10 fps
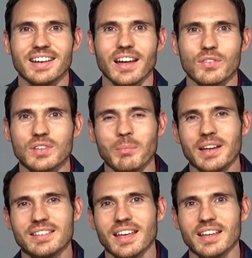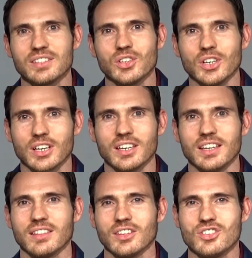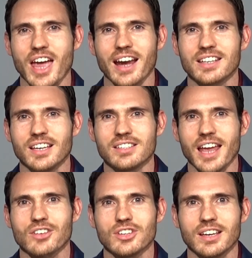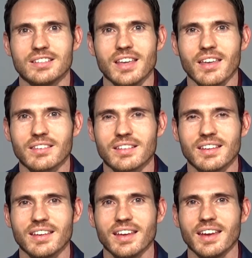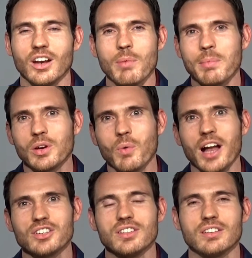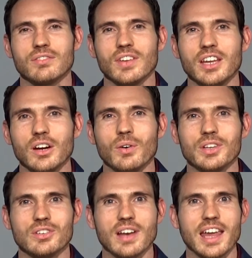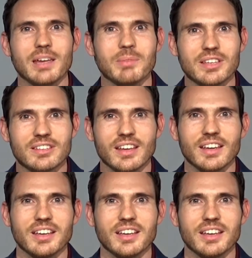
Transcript: Now if somebody says, look, the jacket doesn't actually exist. Maybe you're watching this video and your name is